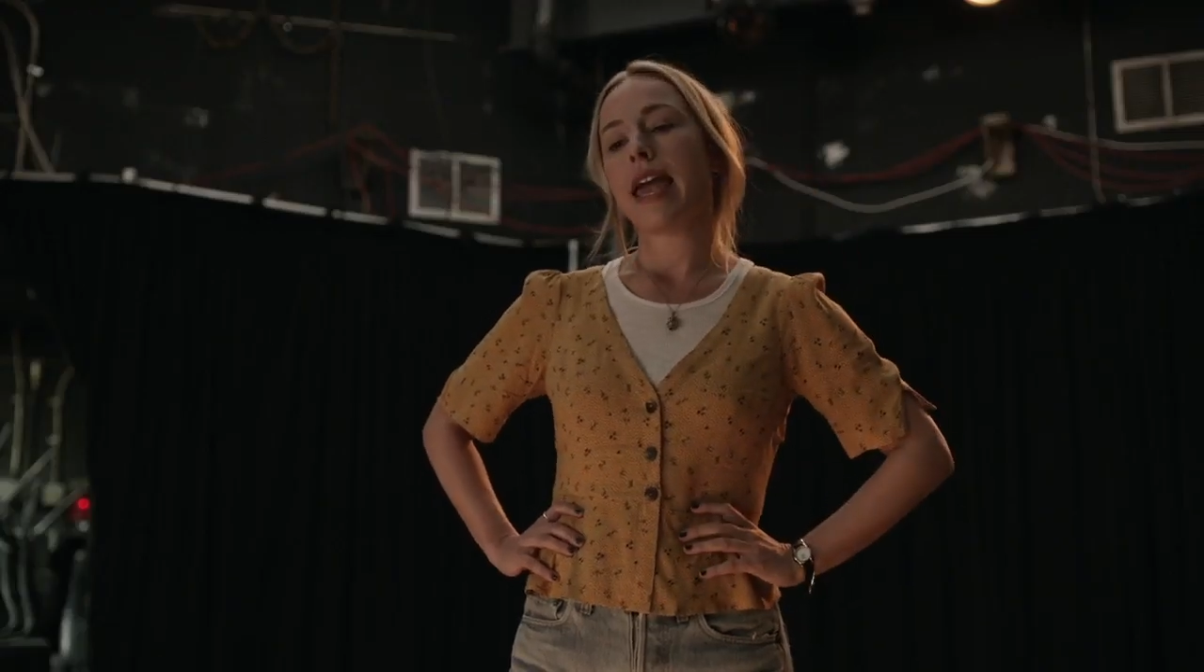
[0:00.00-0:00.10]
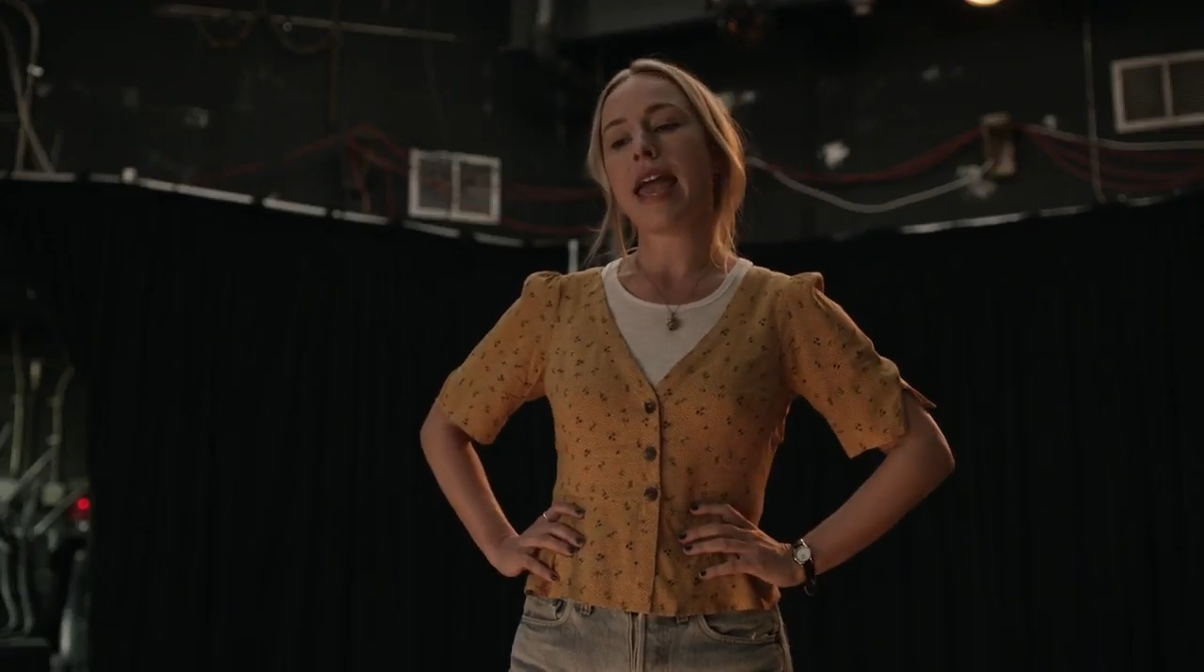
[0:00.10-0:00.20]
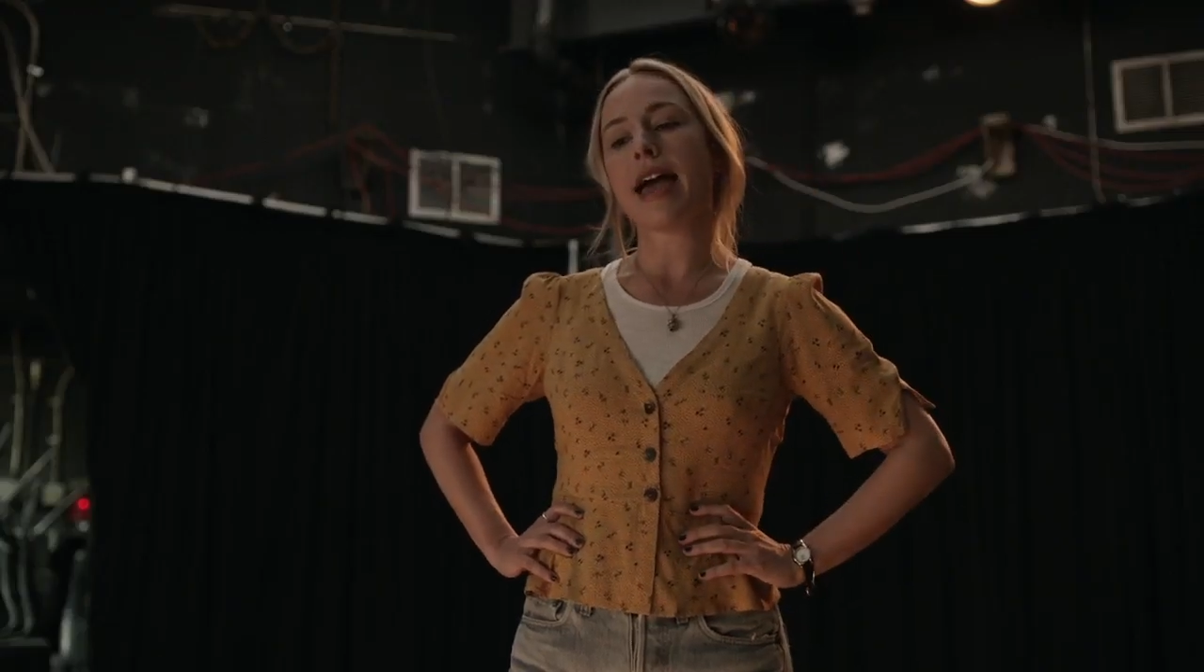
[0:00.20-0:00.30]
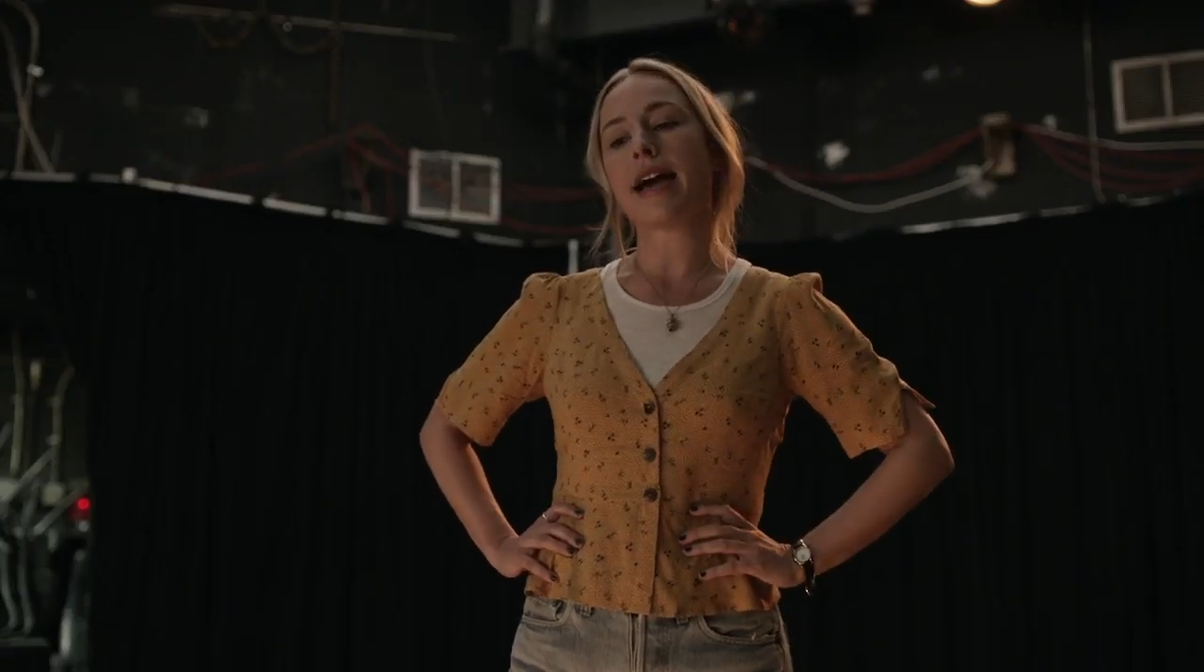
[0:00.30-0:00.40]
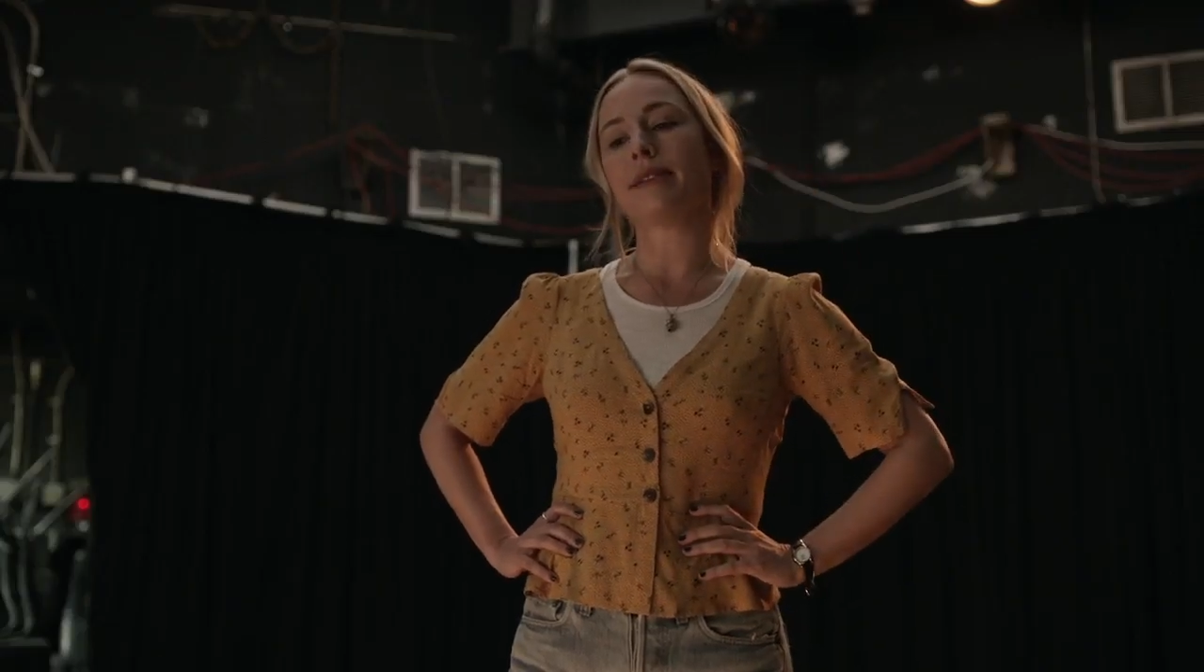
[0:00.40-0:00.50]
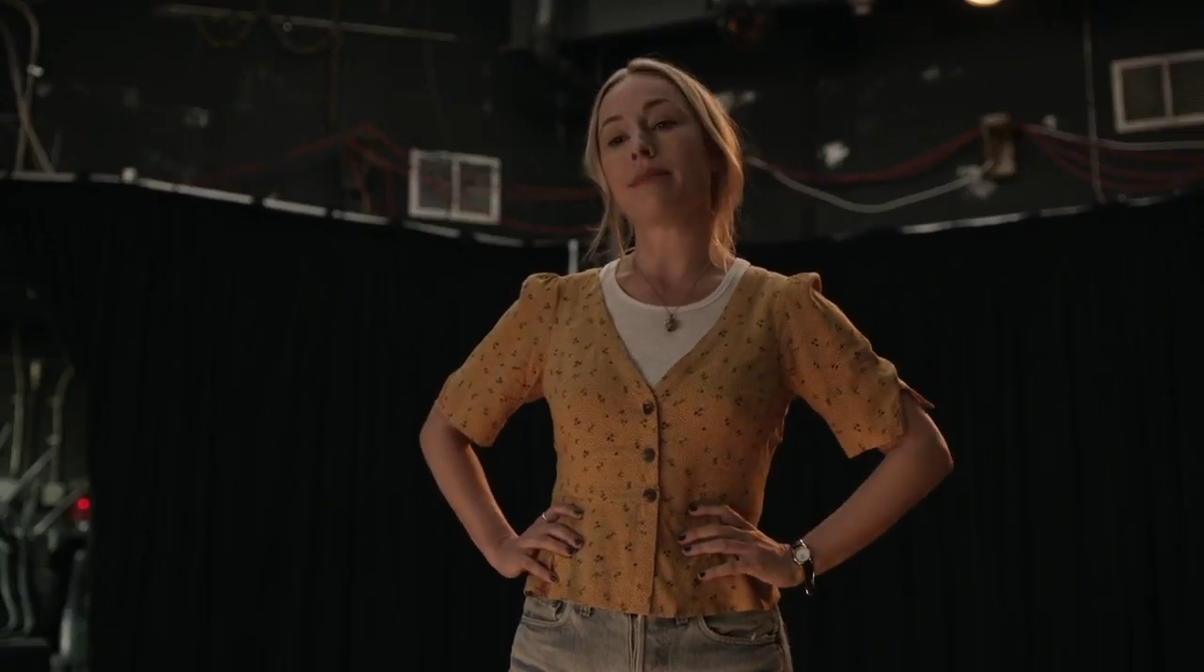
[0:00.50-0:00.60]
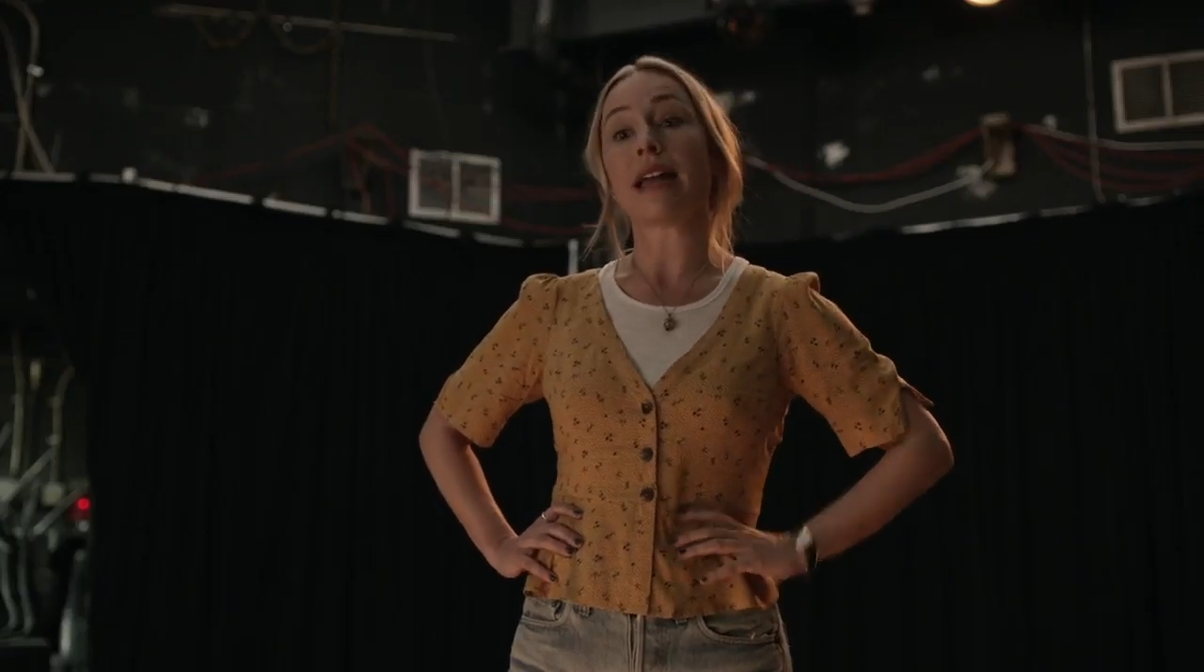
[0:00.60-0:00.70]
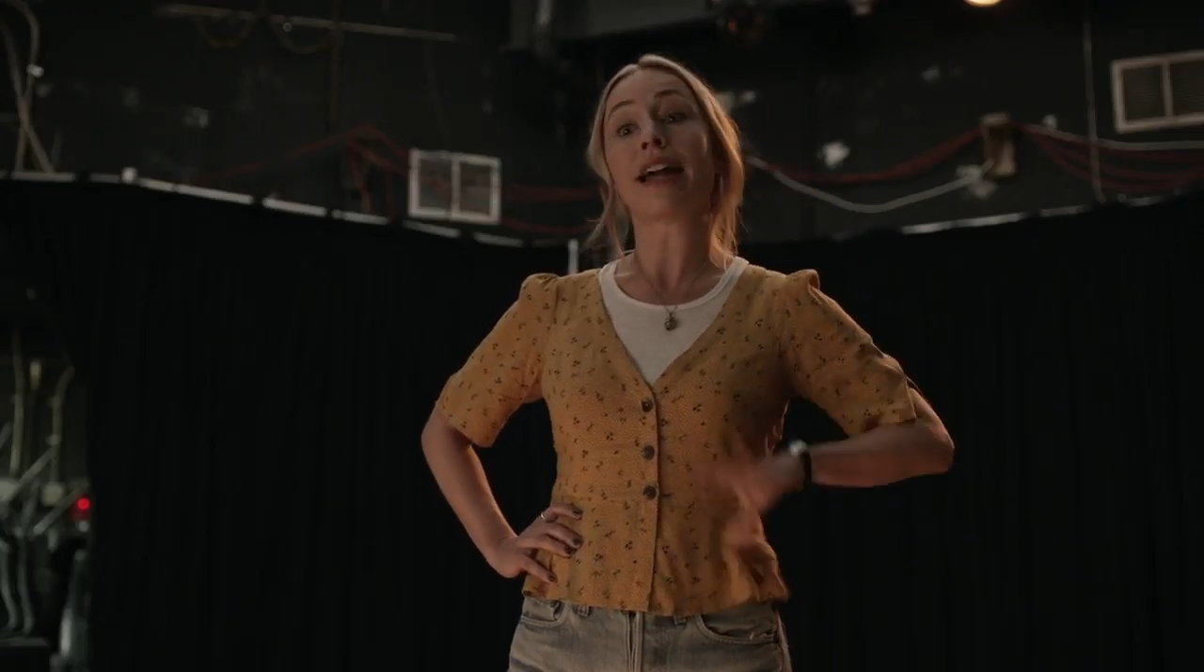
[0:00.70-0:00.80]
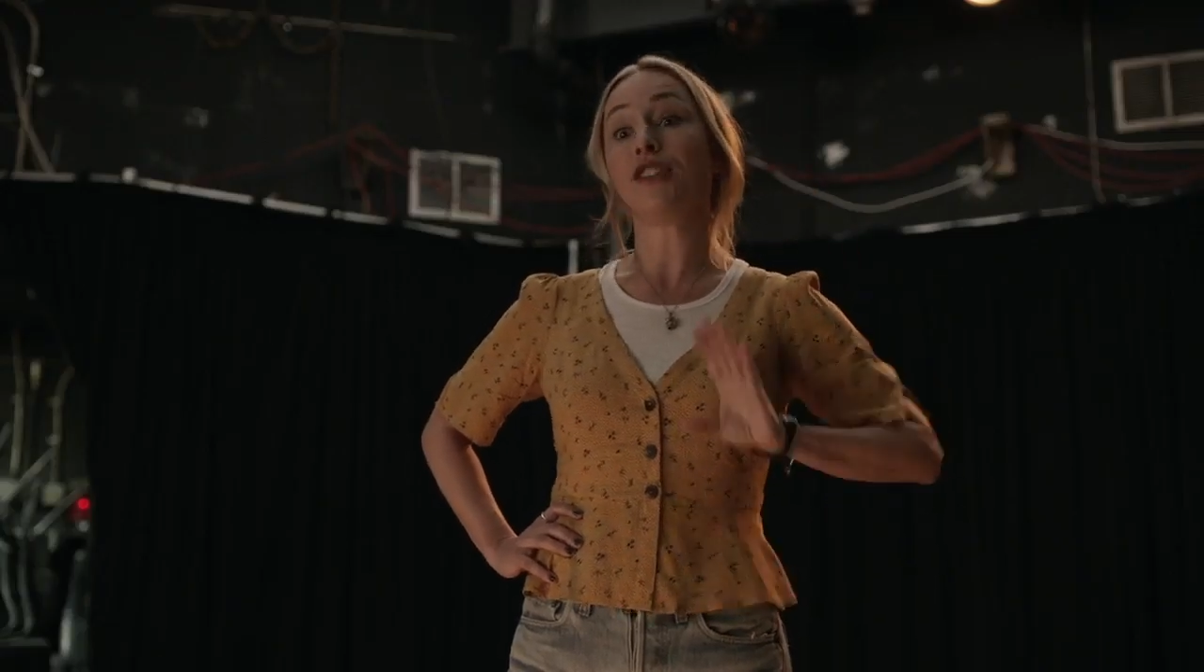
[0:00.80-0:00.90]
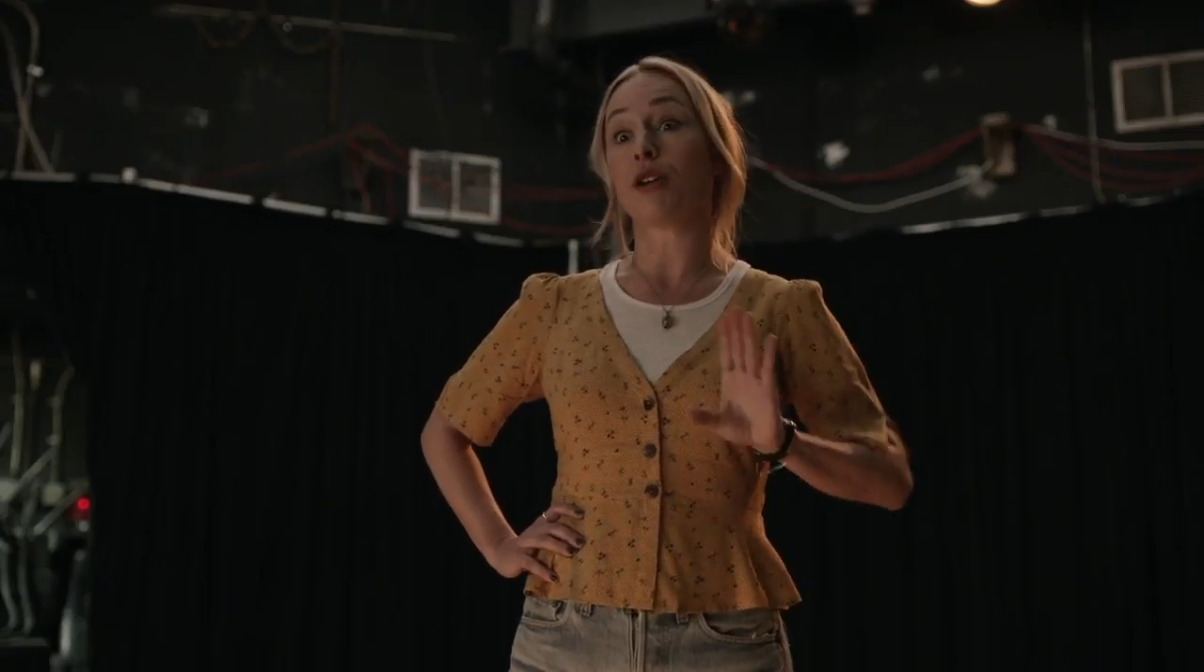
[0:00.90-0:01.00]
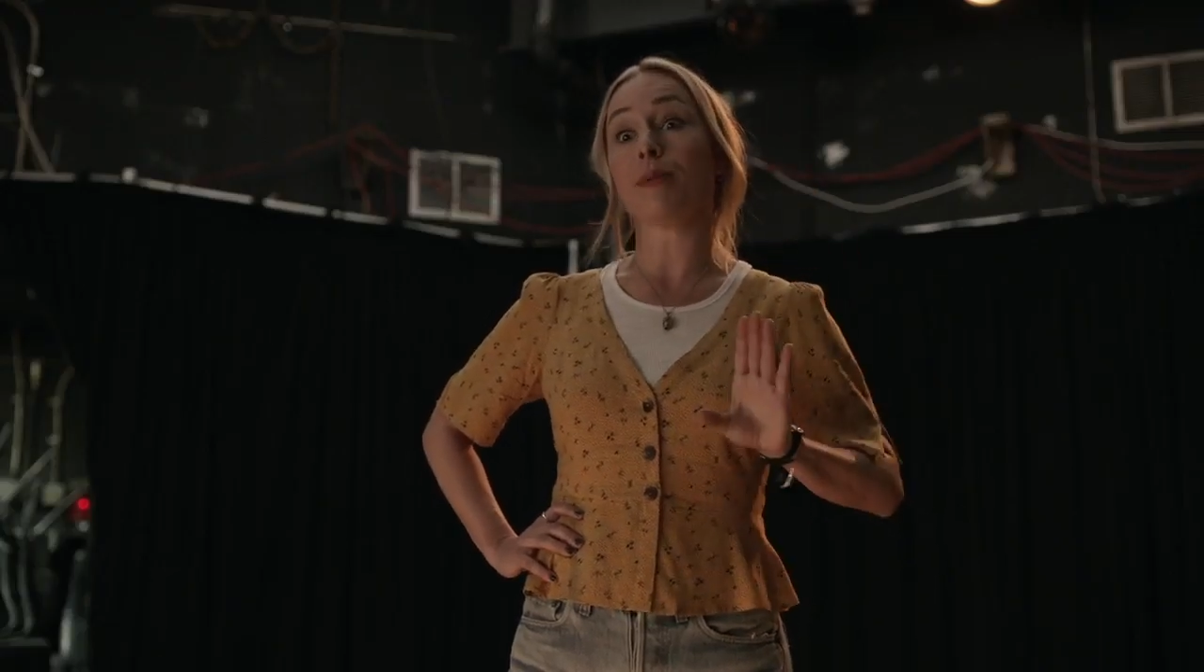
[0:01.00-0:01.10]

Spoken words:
and I don't